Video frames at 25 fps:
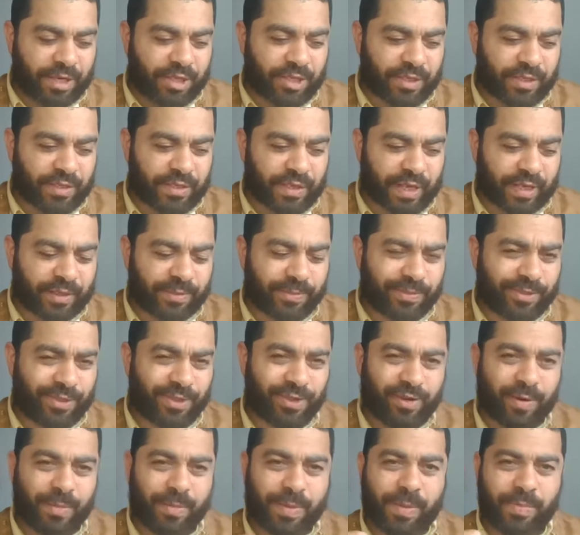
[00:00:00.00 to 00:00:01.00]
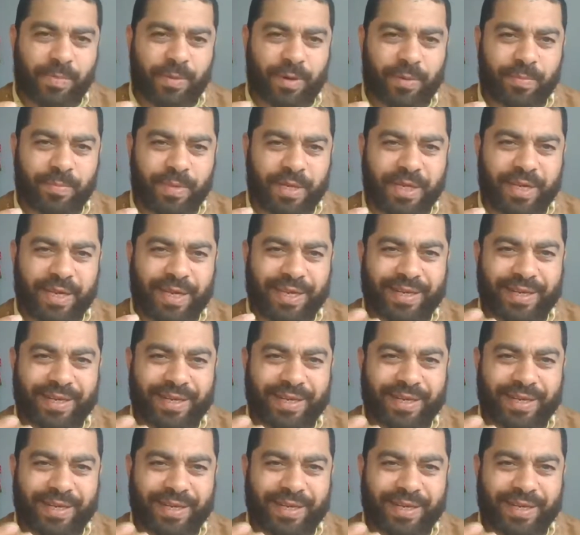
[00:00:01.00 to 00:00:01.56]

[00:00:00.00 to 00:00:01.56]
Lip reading: and she said, do you remember me?